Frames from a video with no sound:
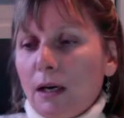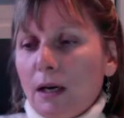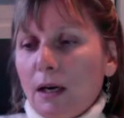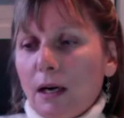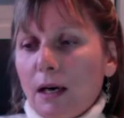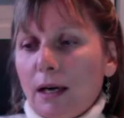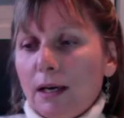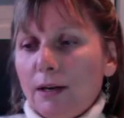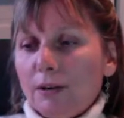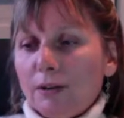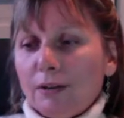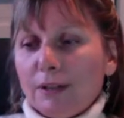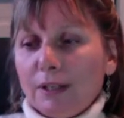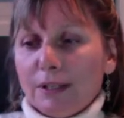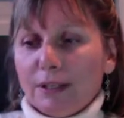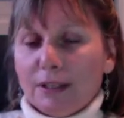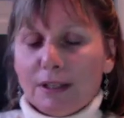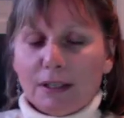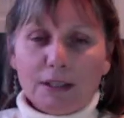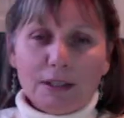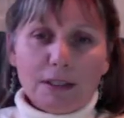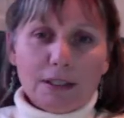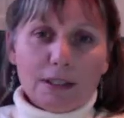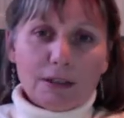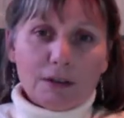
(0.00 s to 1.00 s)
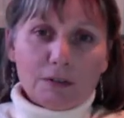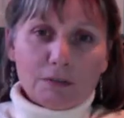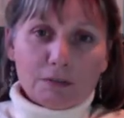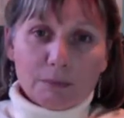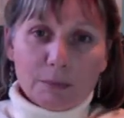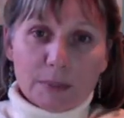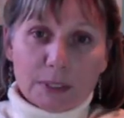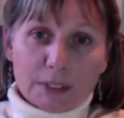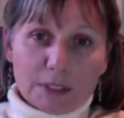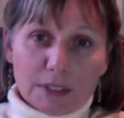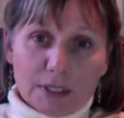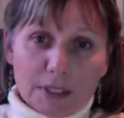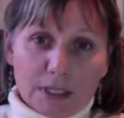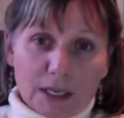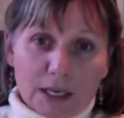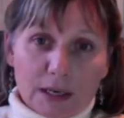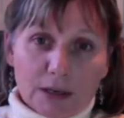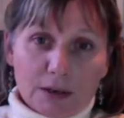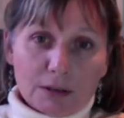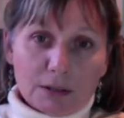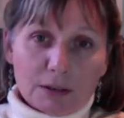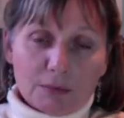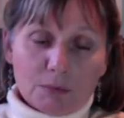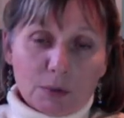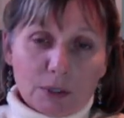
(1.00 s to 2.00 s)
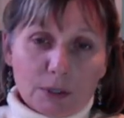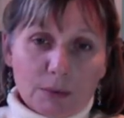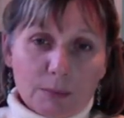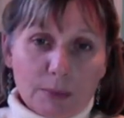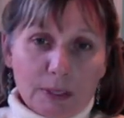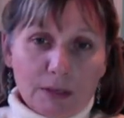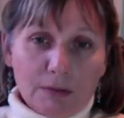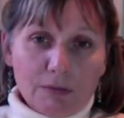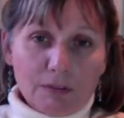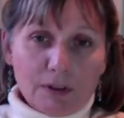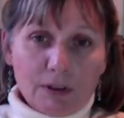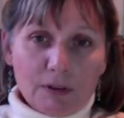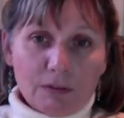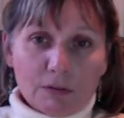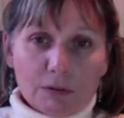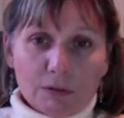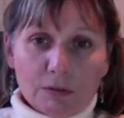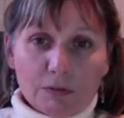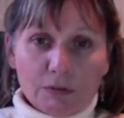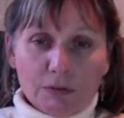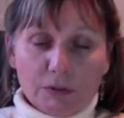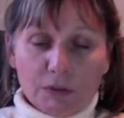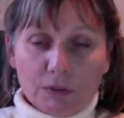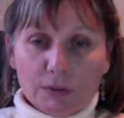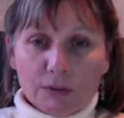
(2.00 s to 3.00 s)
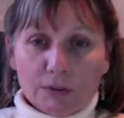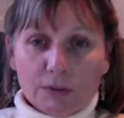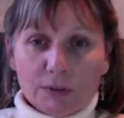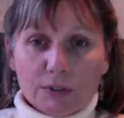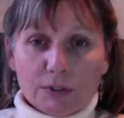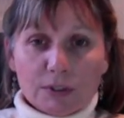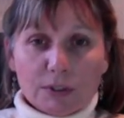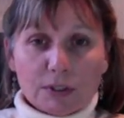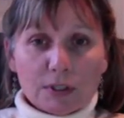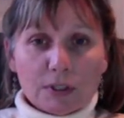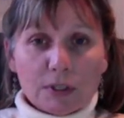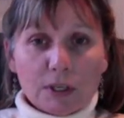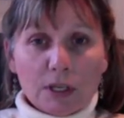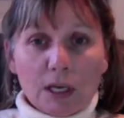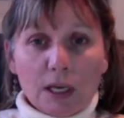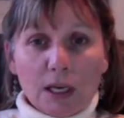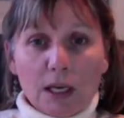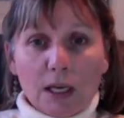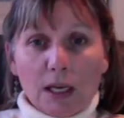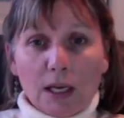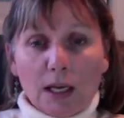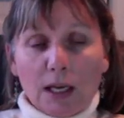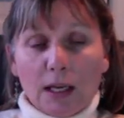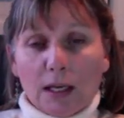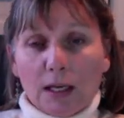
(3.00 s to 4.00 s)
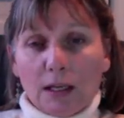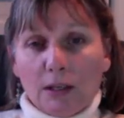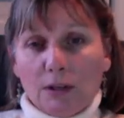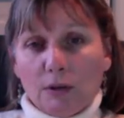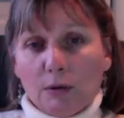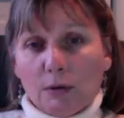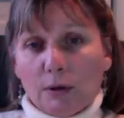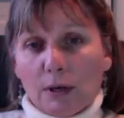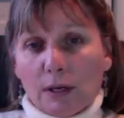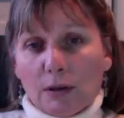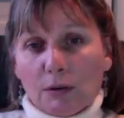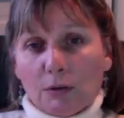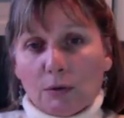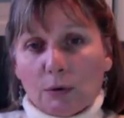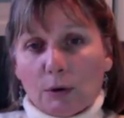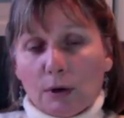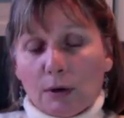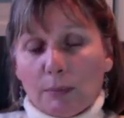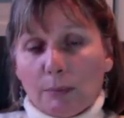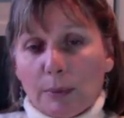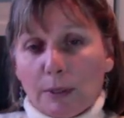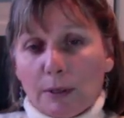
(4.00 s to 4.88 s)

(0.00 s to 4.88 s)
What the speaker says: I don't like the idea of missing out on one of my favorite foods. And I knew I grew up